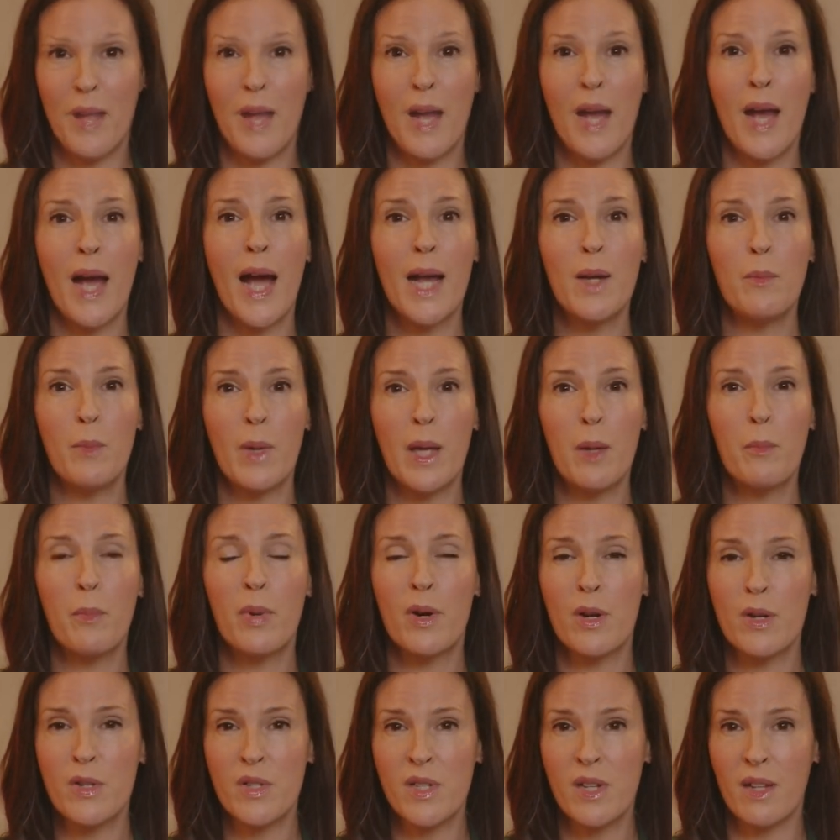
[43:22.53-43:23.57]
Find me
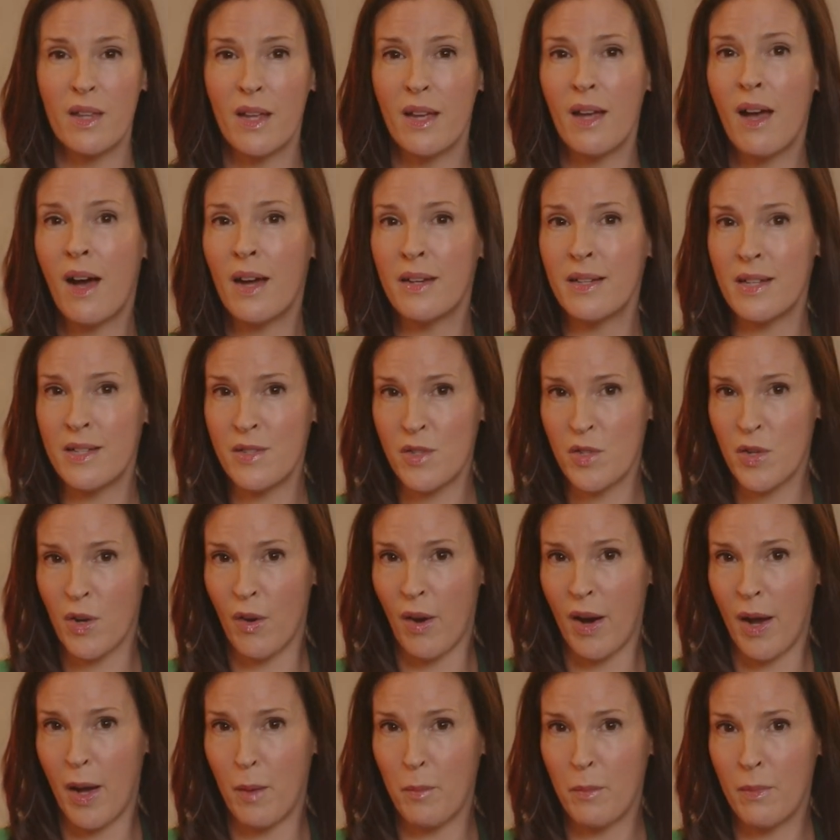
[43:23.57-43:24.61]
personally on
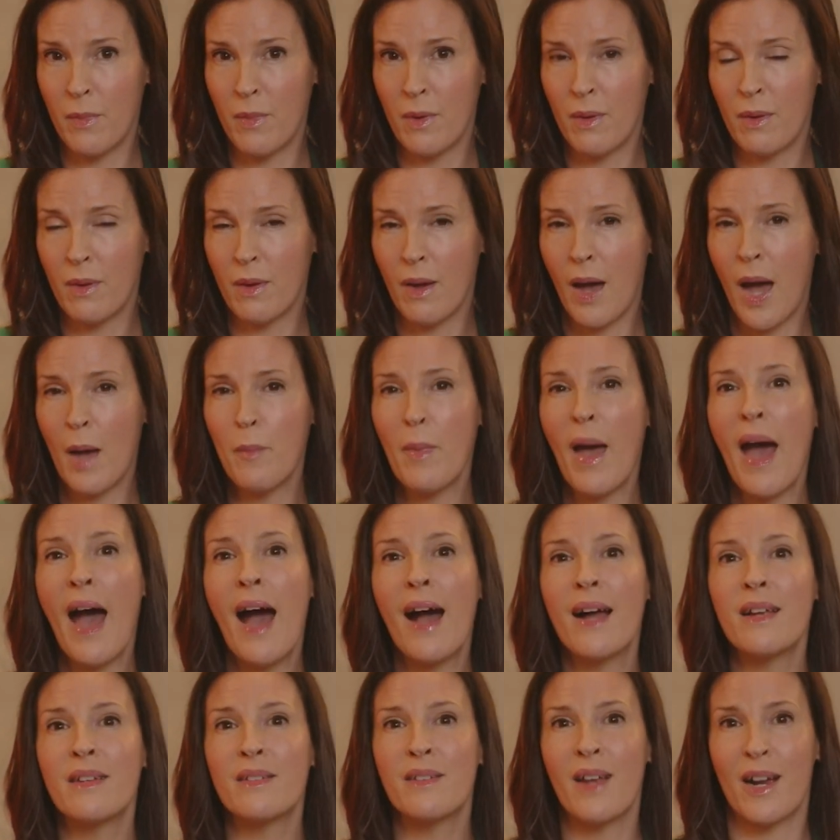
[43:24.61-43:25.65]
Instagram. I'm
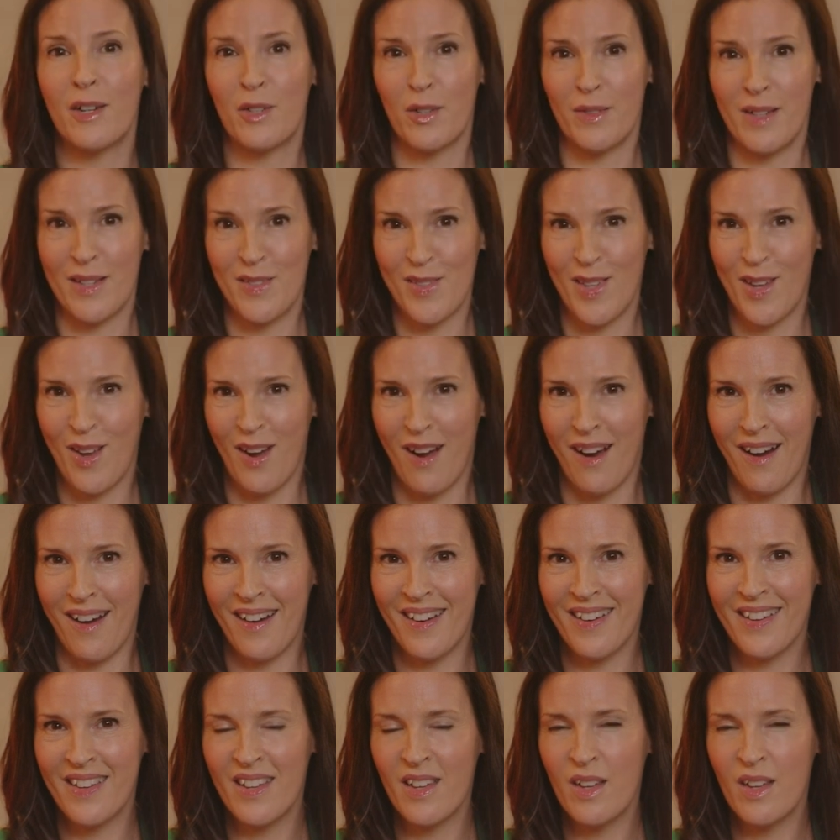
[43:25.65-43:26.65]
at Dr. Leslie Carr.